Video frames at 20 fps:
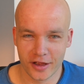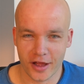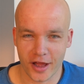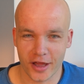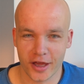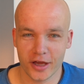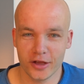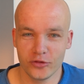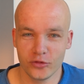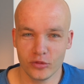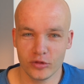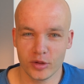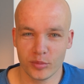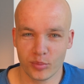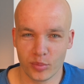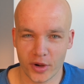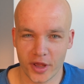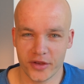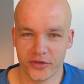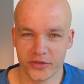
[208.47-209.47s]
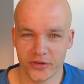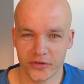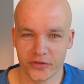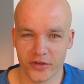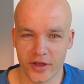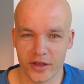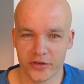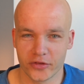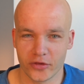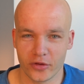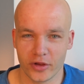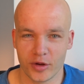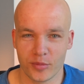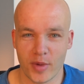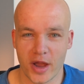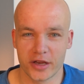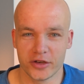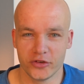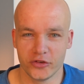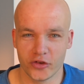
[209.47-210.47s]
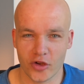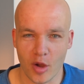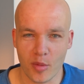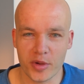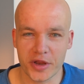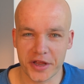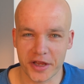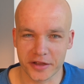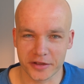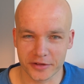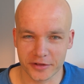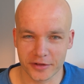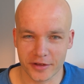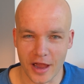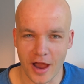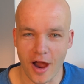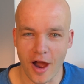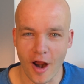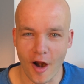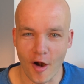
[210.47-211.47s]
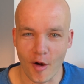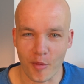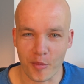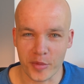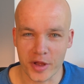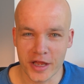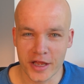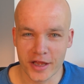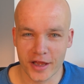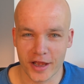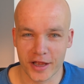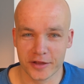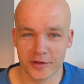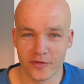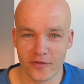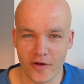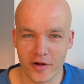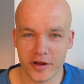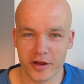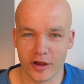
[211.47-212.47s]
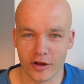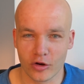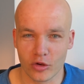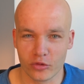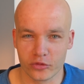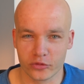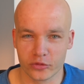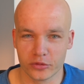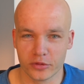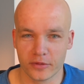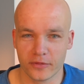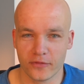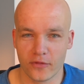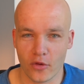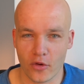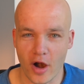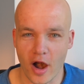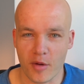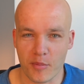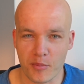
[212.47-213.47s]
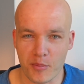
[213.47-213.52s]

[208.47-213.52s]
I actually placed the sensor in my dominant arm and very close to the forearm